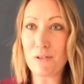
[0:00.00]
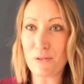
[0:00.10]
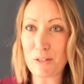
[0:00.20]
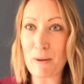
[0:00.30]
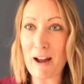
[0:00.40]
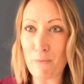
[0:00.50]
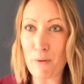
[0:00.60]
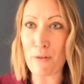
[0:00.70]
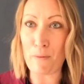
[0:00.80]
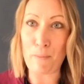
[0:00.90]
talks about
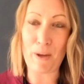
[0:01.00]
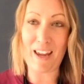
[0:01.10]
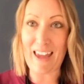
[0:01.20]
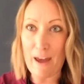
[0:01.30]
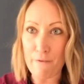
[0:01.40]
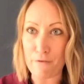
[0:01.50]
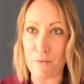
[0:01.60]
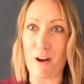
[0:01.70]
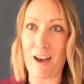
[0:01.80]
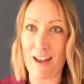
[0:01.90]
rhythm being
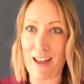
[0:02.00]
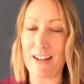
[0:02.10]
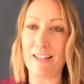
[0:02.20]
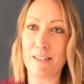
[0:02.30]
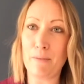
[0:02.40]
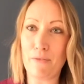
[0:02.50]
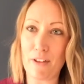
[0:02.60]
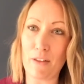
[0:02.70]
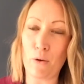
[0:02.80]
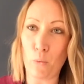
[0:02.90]
everywhere and it's
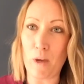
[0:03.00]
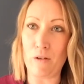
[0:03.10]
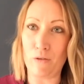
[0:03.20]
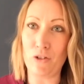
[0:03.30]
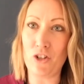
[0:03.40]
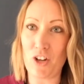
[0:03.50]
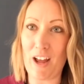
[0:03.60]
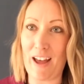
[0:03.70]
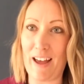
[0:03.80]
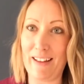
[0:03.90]
something that we all
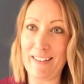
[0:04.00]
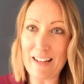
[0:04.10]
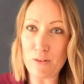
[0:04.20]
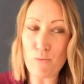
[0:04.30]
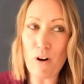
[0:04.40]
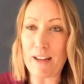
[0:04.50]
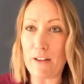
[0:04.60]
share, and that's right.